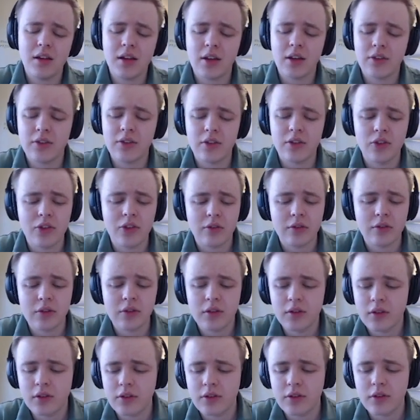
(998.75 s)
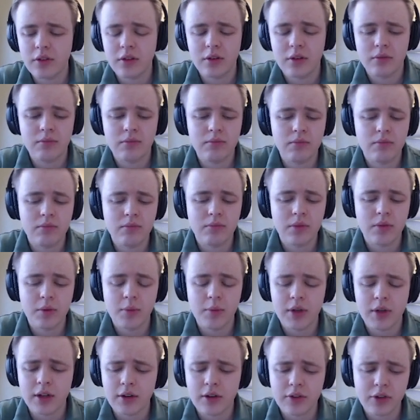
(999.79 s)
guess injurious is
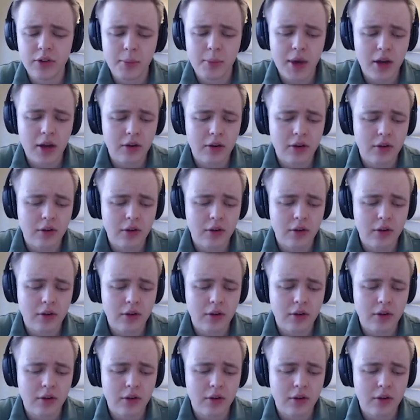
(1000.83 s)
what it doesn't matter.